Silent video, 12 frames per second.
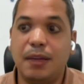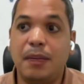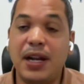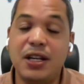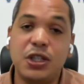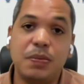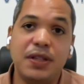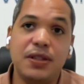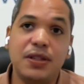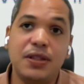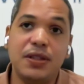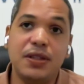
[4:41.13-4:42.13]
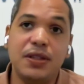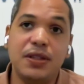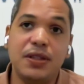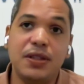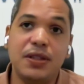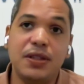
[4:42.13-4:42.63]
management
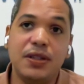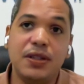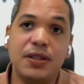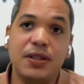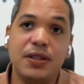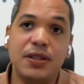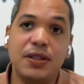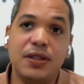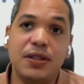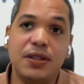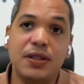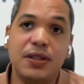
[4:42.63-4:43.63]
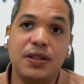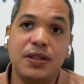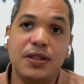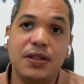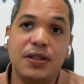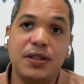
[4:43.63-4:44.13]
or international
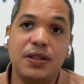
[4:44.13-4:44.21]
relations